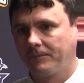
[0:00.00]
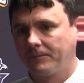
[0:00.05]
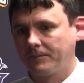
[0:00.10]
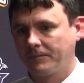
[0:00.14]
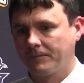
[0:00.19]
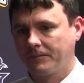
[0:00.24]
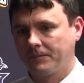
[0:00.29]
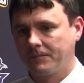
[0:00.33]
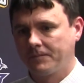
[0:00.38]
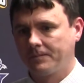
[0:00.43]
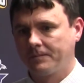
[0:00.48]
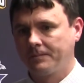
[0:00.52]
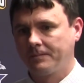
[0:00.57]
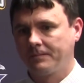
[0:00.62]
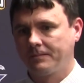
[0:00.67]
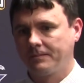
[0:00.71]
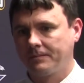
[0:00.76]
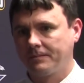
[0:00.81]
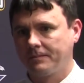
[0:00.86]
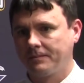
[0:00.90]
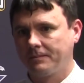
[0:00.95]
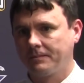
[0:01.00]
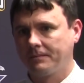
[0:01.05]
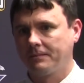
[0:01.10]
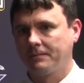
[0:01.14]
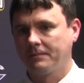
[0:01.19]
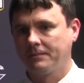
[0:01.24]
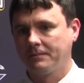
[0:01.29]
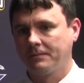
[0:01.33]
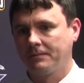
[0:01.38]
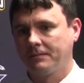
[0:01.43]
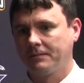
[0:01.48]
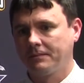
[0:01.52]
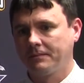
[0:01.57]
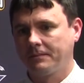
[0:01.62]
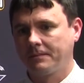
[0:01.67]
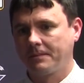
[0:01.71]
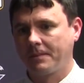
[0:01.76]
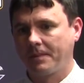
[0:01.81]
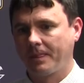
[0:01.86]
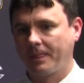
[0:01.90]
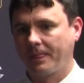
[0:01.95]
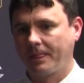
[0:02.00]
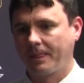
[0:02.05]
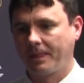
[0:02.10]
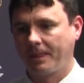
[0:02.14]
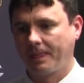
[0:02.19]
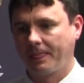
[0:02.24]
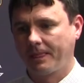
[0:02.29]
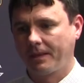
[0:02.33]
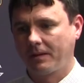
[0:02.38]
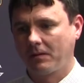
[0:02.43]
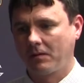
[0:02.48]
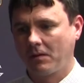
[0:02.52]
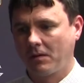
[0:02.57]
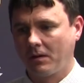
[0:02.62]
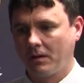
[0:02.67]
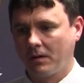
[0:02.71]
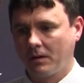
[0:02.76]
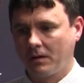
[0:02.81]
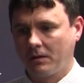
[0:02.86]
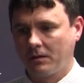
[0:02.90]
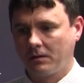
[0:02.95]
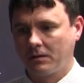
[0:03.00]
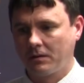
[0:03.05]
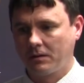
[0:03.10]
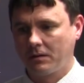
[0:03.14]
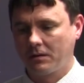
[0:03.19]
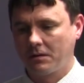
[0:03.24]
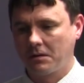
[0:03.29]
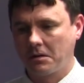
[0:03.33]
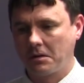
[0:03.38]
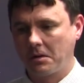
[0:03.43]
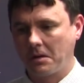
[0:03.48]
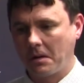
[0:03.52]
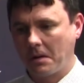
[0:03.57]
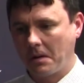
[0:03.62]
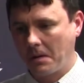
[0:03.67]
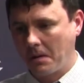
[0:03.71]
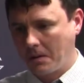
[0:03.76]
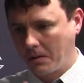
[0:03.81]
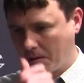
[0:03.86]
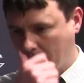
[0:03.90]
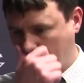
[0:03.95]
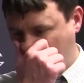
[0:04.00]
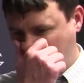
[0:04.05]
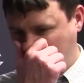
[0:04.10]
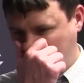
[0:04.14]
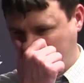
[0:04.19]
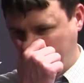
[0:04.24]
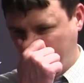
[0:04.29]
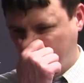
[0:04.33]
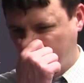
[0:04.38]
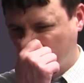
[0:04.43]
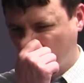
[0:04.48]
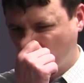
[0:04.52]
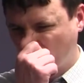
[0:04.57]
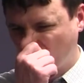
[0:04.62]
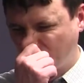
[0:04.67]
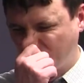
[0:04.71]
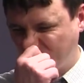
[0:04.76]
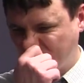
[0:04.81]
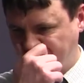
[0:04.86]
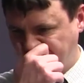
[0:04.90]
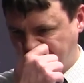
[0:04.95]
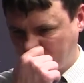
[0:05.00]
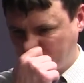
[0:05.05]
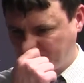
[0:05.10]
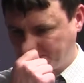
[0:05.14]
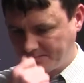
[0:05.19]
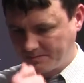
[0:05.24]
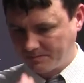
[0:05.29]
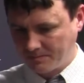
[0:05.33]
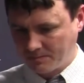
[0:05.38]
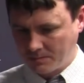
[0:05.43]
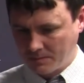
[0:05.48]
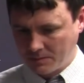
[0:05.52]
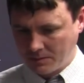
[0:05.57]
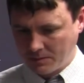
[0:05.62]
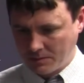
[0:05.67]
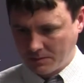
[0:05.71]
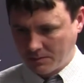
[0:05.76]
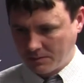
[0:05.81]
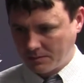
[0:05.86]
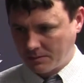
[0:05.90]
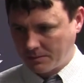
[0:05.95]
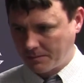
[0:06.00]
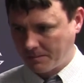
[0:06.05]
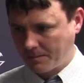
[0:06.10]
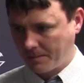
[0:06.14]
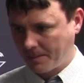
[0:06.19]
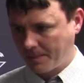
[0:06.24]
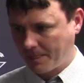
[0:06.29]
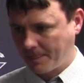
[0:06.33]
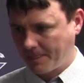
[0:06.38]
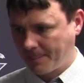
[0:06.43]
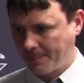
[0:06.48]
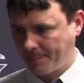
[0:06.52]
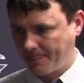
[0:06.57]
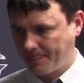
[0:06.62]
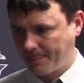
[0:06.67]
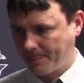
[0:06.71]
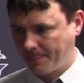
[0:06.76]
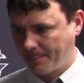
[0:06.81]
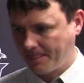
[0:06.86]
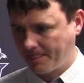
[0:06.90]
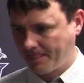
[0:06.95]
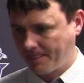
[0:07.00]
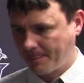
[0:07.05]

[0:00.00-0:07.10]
(not speaking)